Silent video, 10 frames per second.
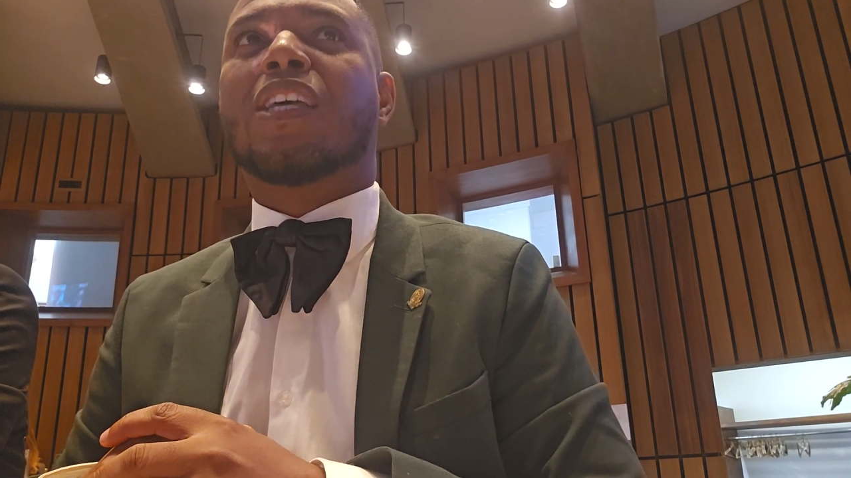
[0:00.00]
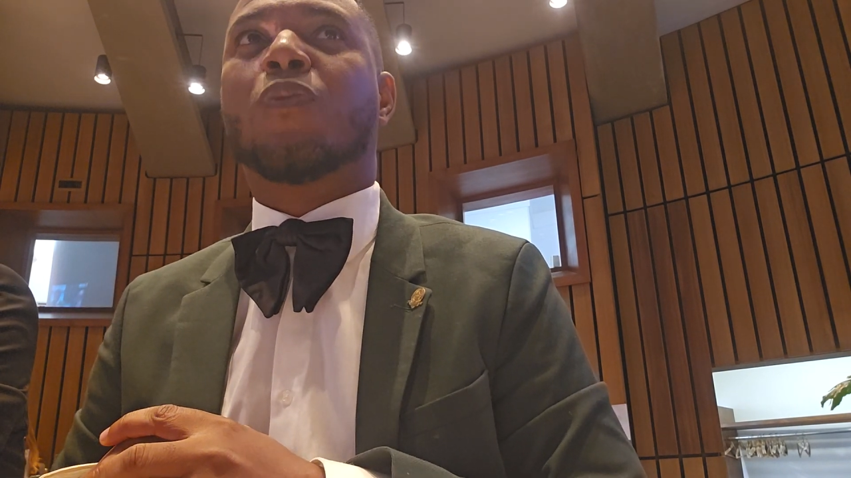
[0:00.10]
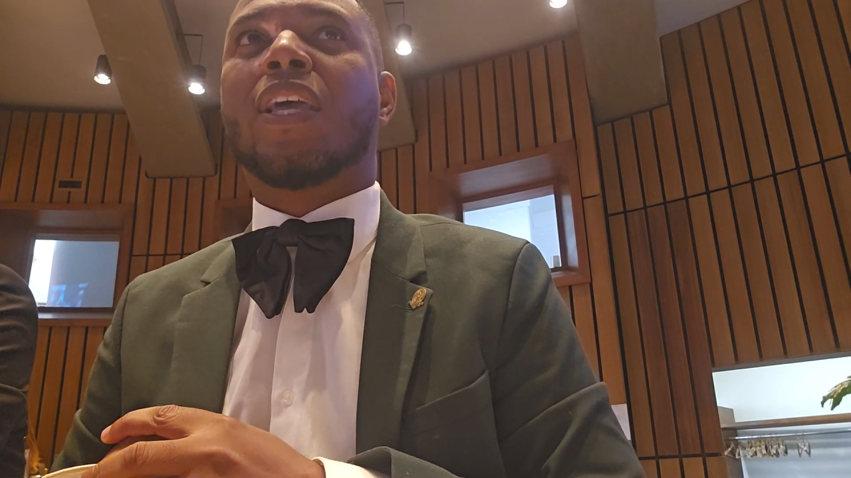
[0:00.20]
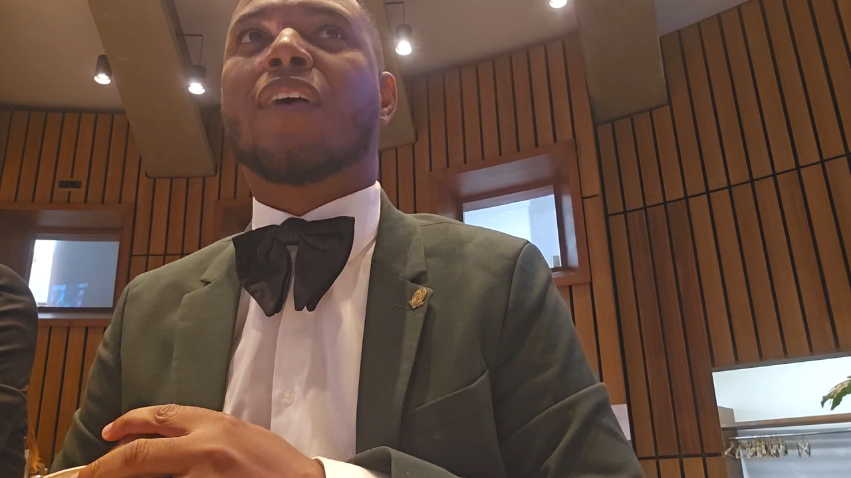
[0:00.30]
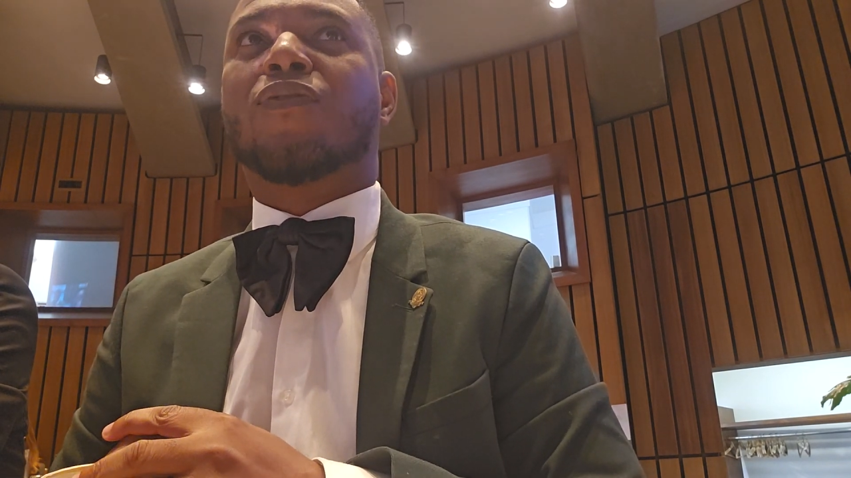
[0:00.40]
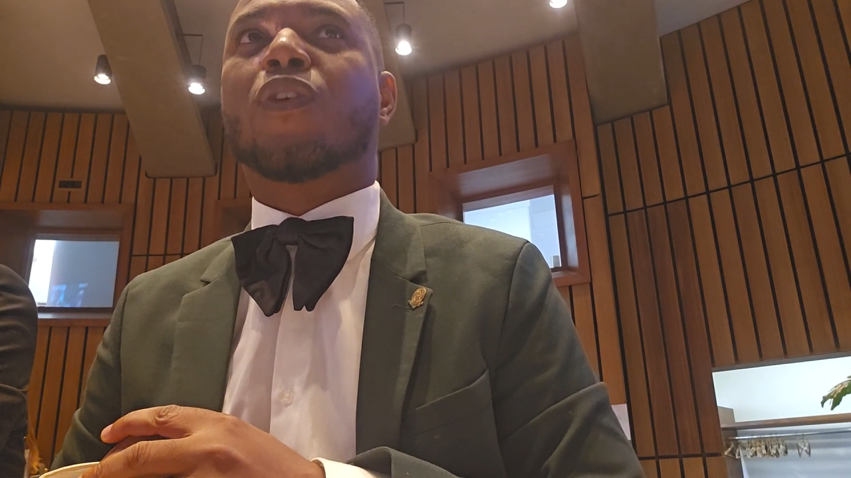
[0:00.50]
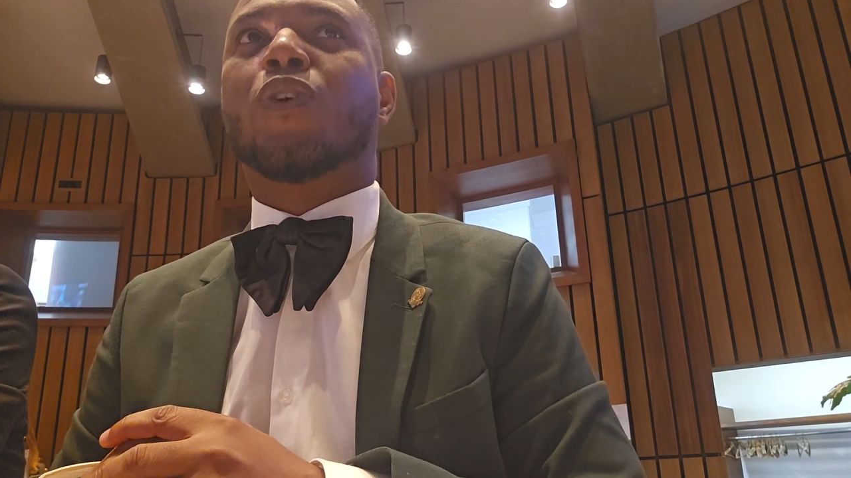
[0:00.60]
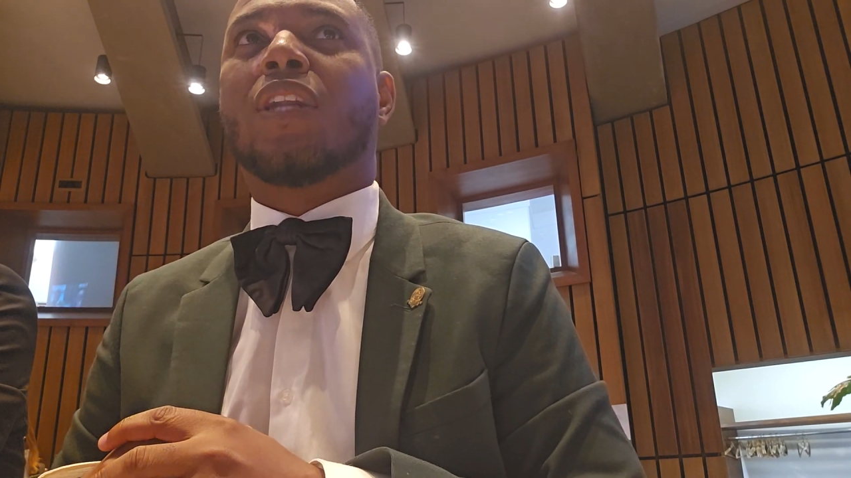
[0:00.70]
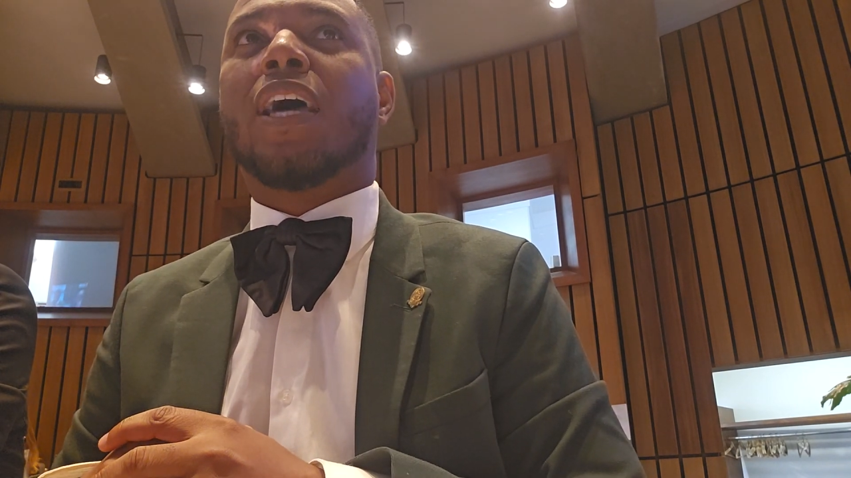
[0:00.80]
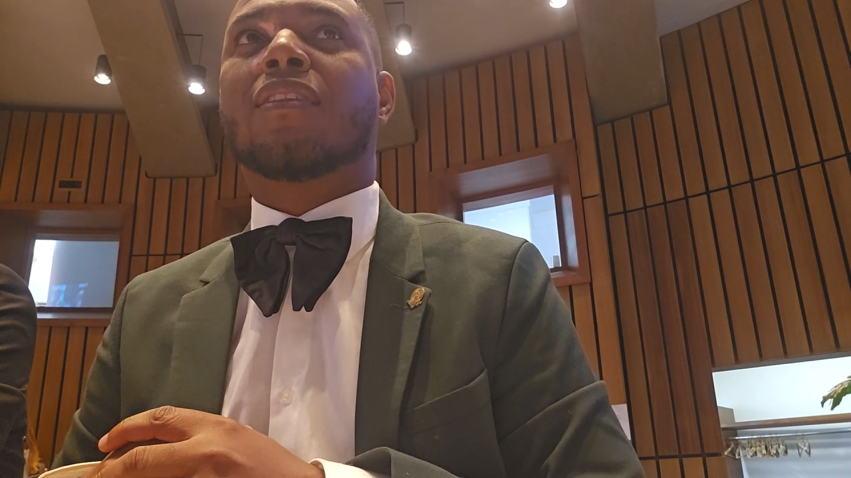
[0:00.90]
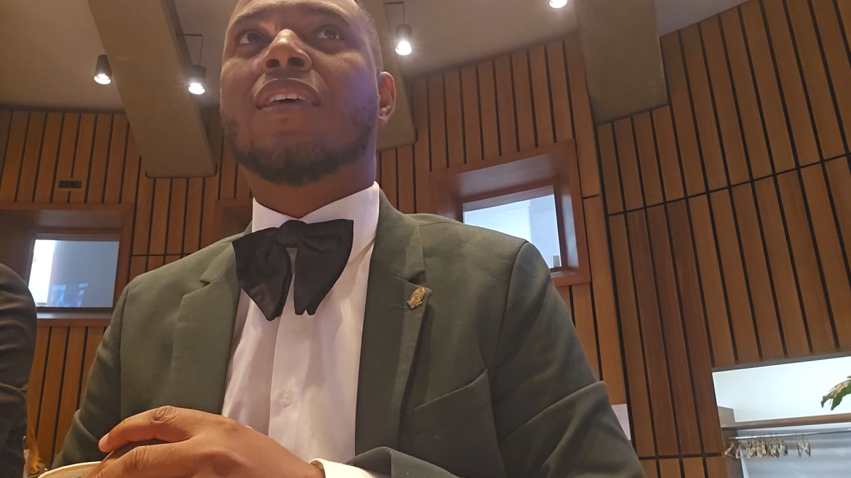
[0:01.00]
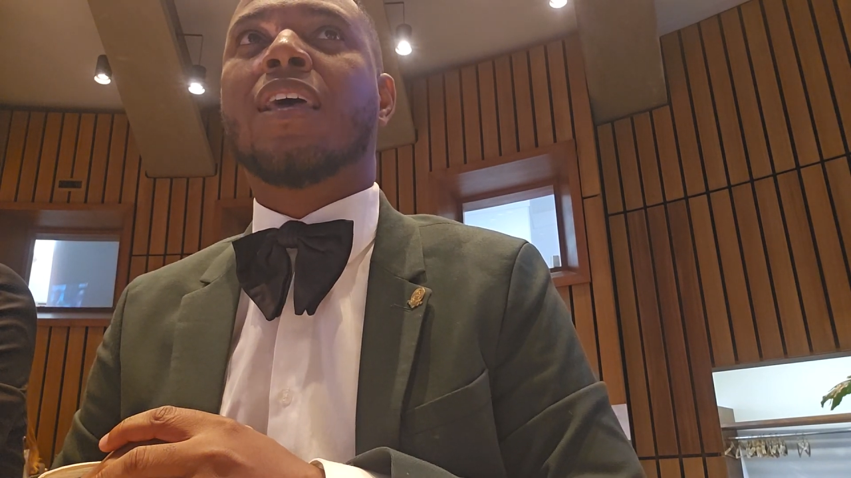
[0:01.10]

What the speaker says: that we have to unite